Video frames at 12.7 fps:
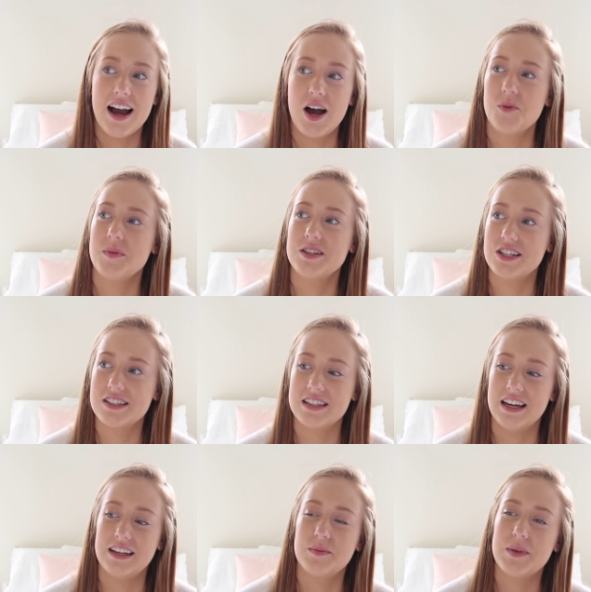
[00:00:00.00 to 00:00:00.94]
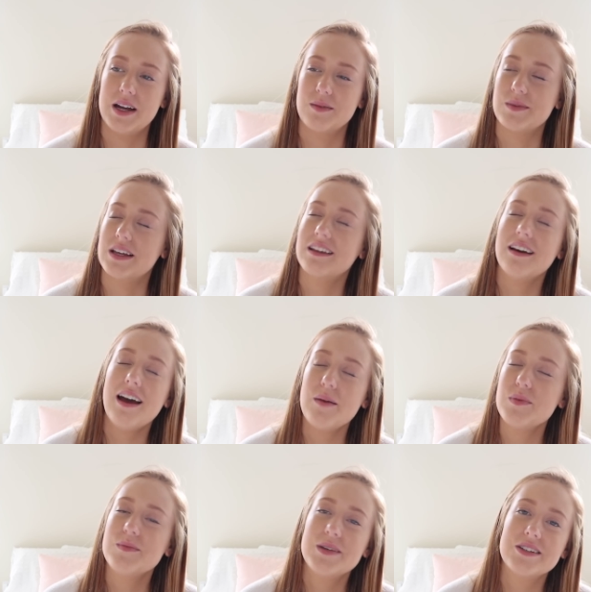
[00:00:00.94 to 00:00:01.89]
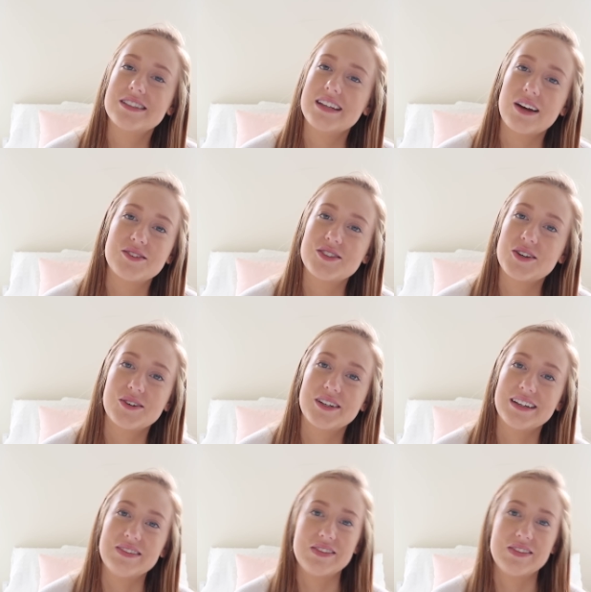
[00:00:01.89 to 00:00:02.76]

I'll be just laying in bed. I'm like, a Happy Meal sounds so good.